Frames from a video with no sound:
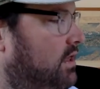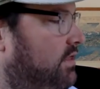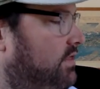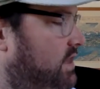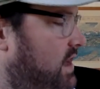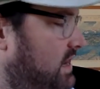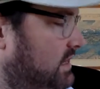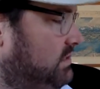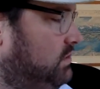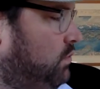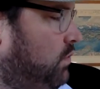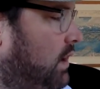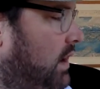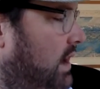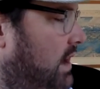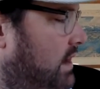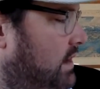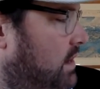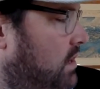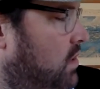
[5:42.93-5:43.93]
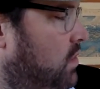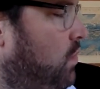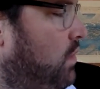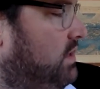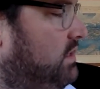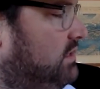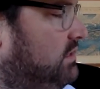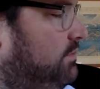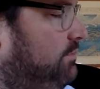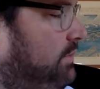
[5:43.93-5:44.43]
That's why, when
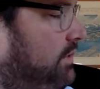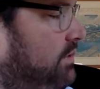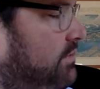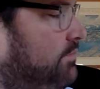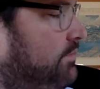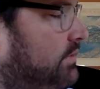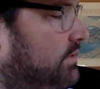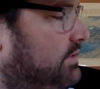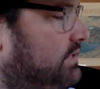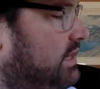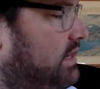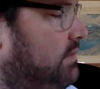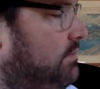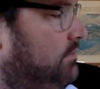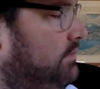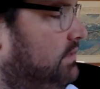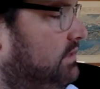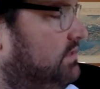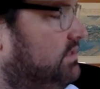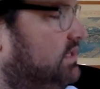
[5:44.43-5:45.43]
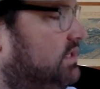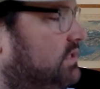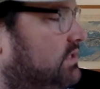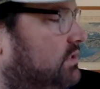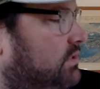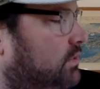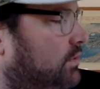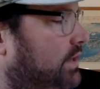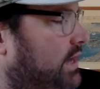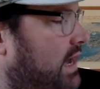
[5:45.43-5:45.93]
his pupils at a music
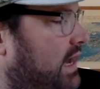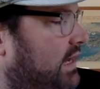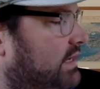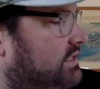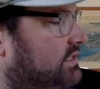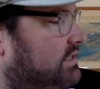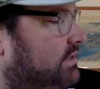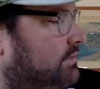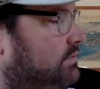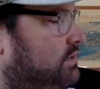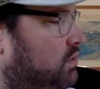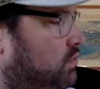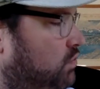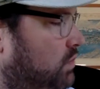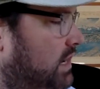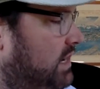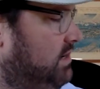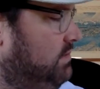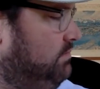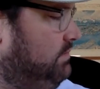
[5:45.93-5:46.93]
school asked him to write a